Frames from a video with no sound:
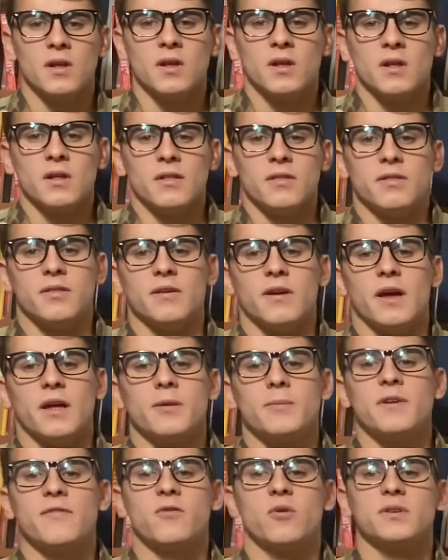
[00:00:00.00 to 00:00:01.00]
The enemy
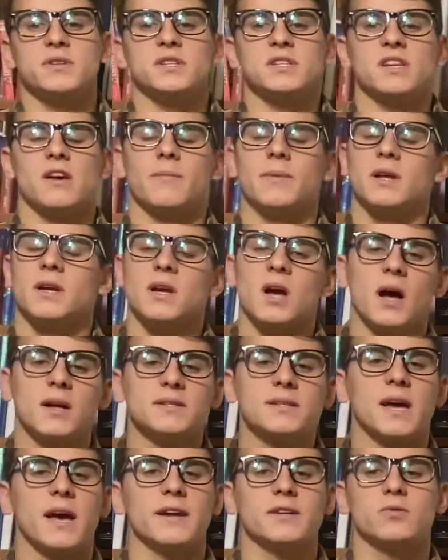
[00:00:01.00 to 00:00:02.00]
forces have been in
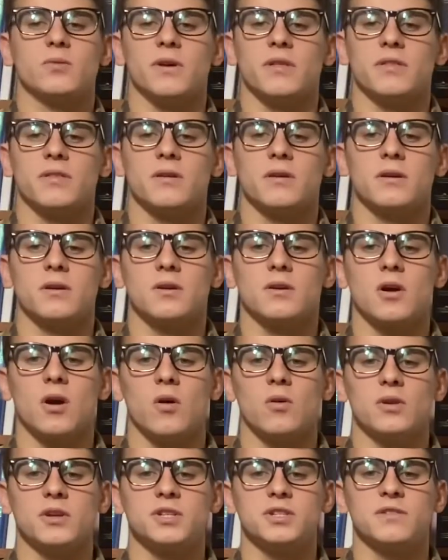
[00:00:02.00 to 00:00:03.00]
contact with
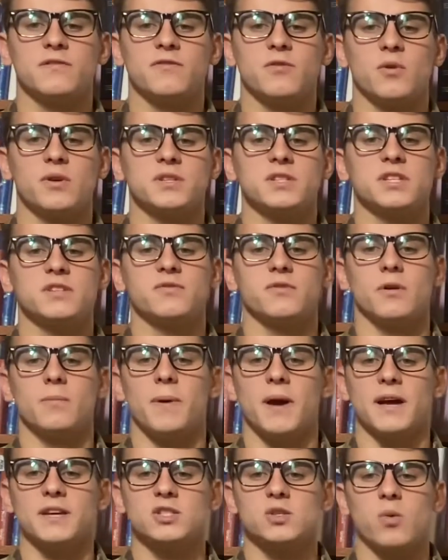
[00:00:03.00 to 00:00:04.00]
coalition forces for the
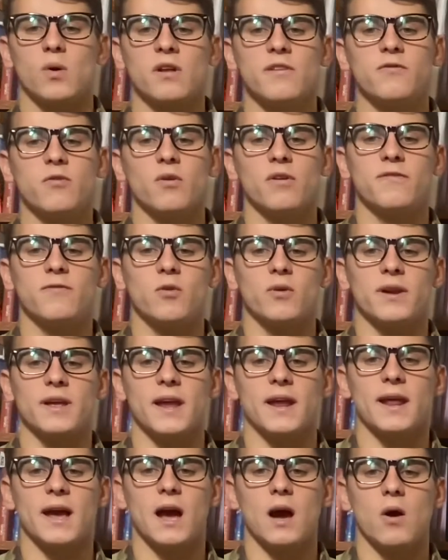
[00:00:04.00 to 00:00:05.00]
past 24 to 48
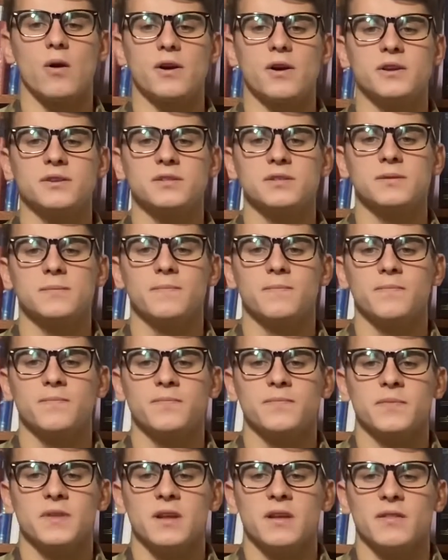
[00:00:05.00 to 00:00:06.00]
hours.
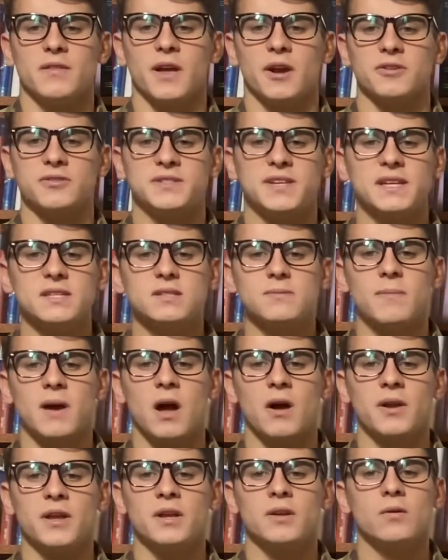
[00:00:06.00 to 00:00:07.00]
They are
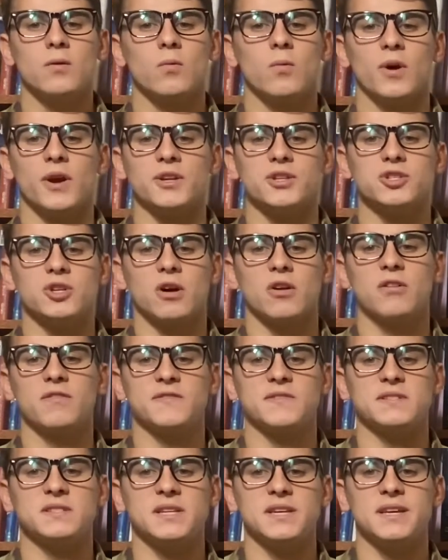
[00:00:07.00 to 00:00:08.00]
dismounted, wearing jungle
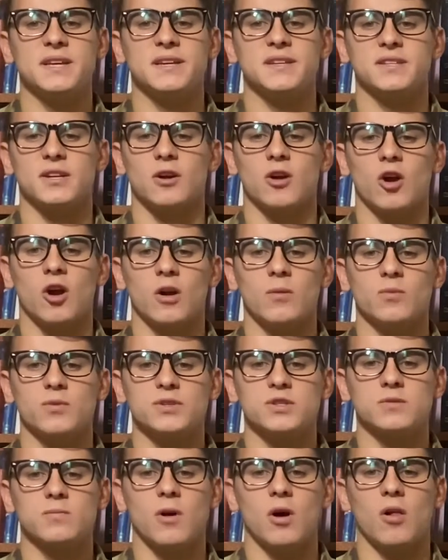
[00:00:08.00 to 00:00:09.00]
fatigues, and are armed with
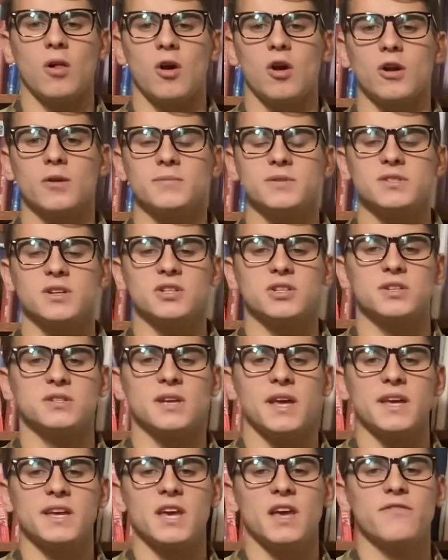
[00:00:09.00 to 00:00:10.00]
small arms such as
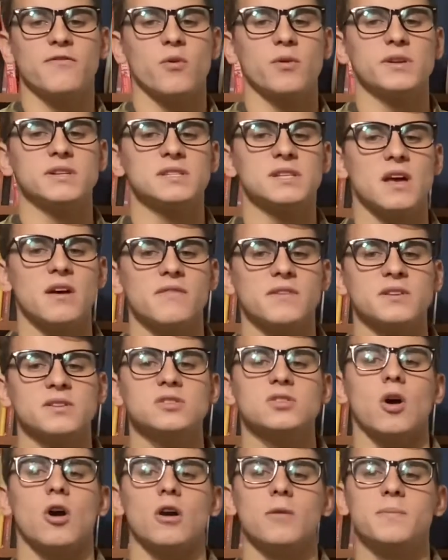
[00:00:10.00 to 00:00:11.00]
AK-47s,
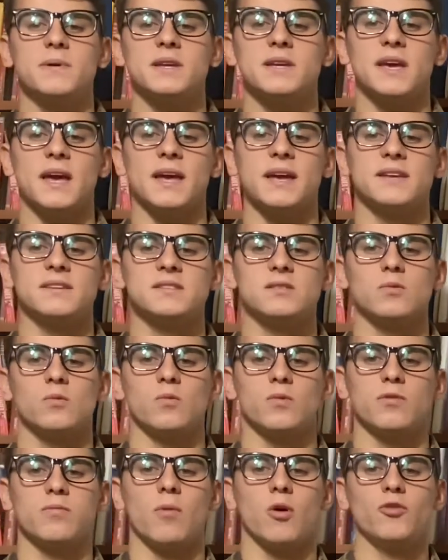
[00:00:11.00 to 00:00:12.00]
RPKs,
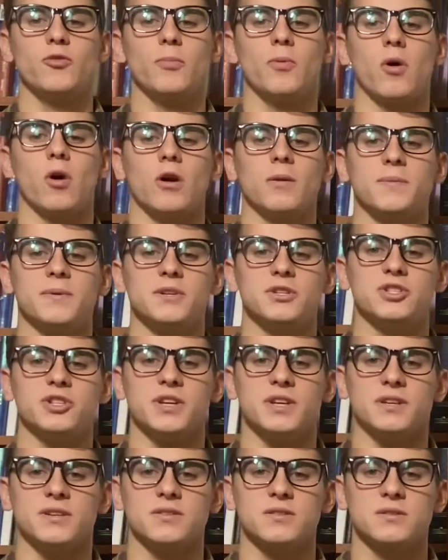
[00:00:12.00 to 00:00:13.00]
with multiple
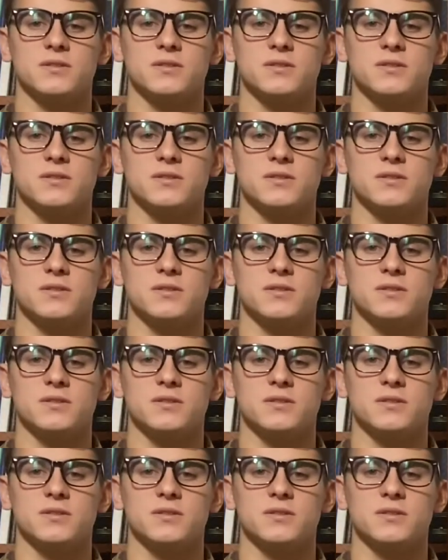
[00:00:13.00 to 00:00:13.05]
RPGs.